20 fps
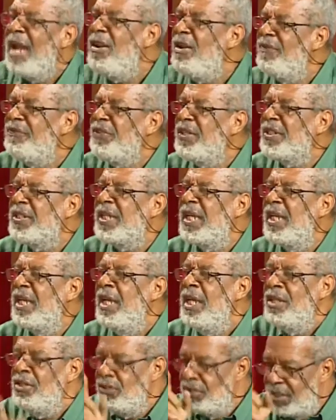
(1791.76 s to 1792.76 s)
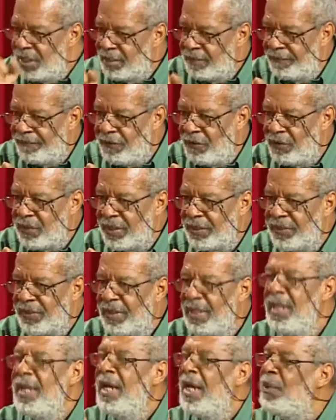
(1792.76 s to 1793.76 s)
love to say you need to focus.
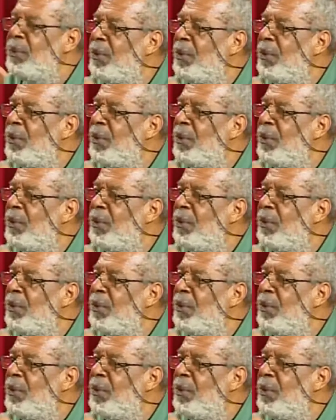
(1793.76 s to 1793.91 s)
And